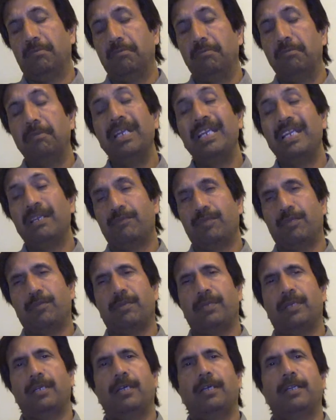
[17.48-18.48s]
million
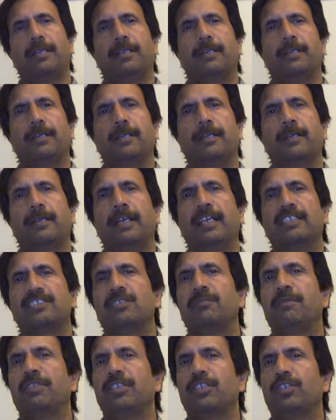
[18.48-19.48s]
people are
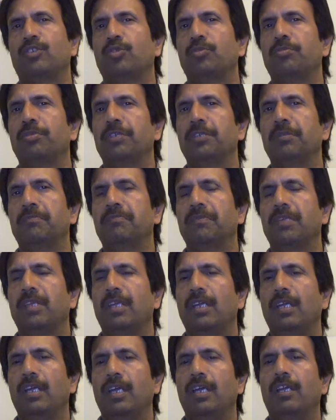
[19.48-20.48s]
estimated to be
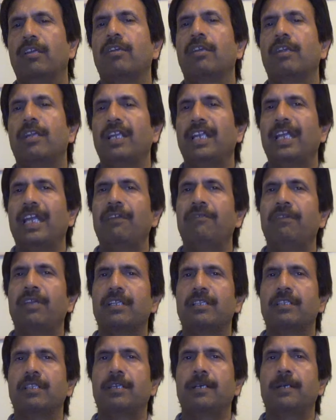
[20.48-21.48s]
currently
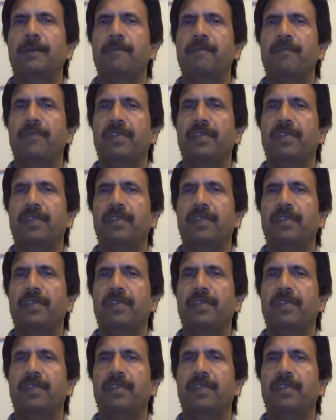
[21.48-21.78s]
having the